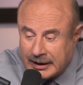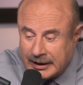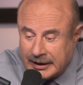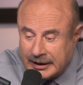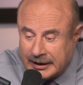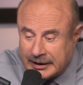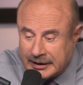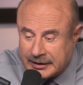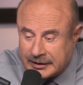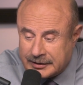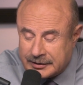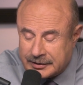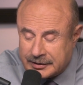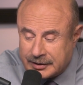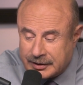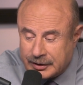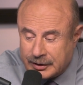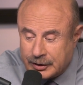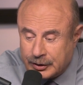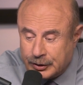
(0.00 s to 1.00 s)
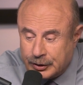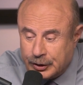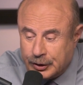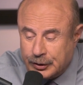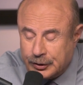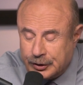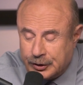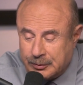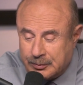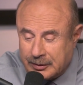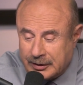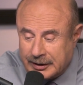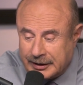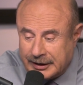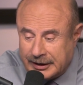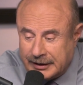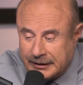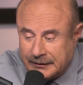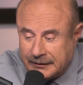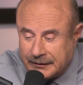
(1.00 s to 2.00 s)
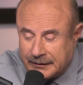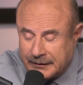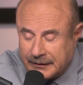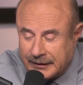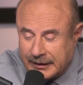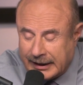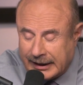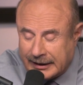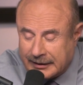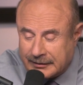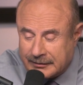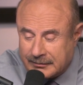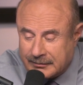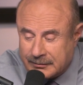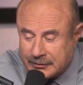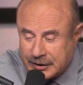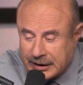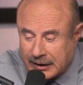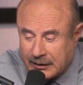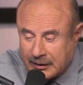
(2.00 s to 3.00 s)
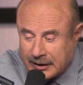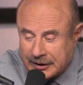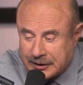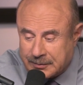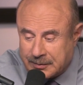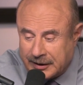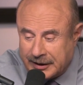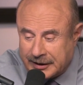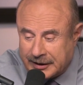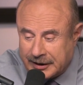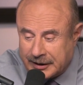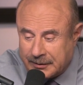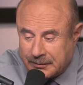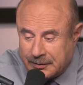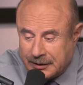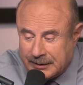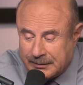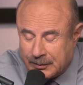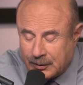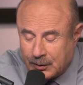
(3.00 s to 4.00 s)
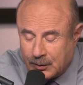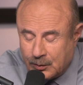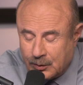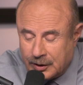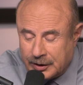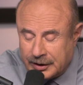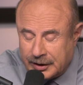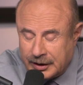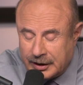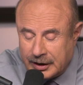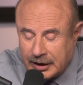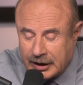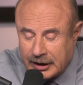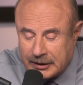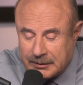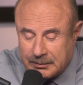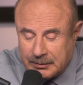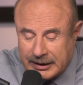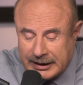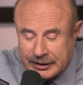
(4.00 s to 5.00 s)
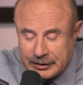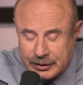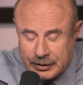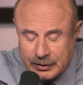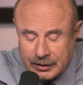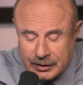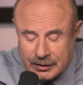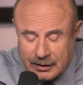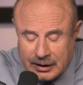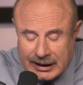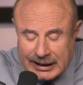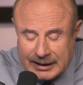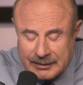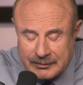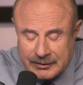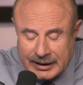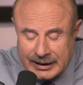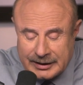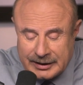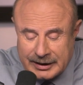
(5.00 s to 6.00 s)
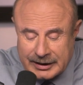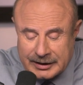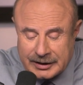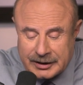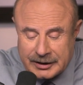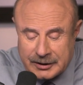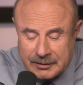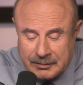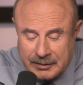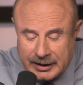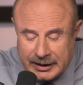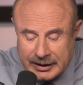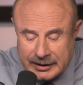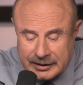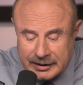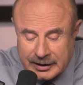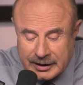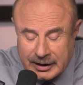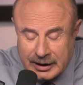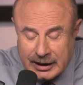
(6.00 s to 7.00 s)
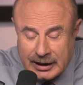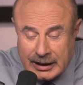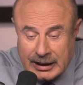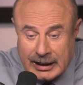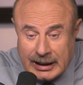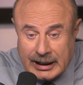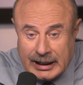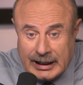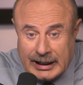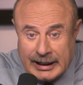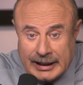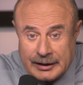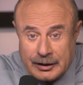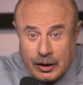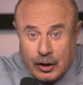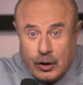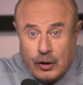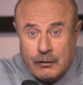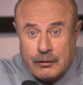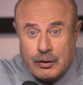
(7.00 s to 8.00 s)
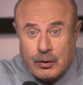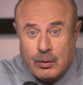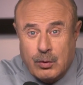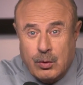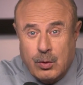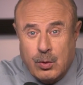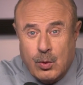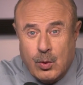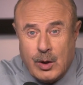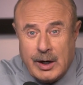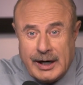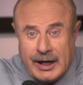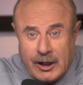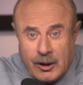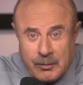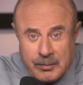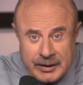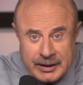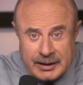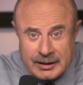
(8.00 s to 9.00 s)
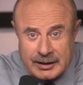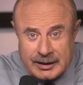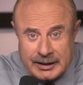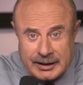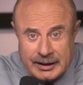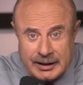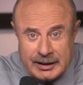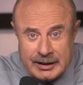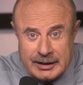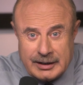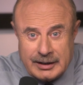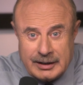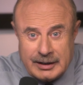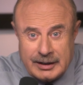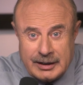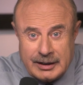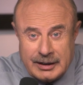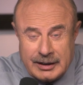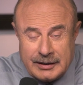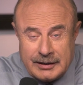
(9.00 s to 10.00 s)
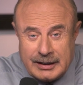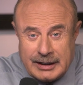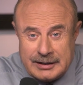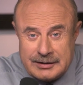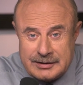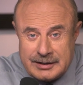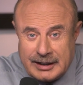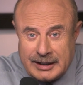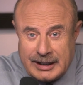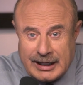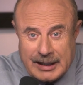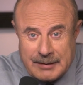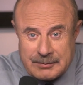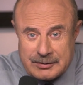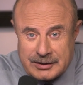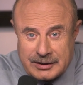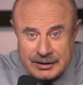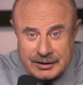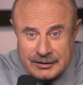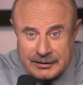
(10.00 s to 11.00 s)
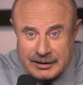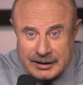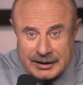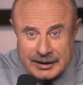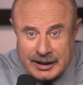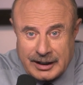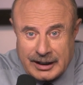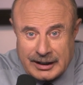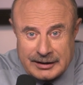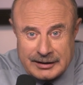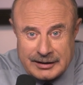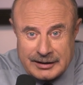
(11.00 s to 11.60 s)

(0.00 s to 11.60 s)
is, do you believe that, generally speaking, people would admit to a crime they didn't commit? And overwhelmingly, they said absolutely not.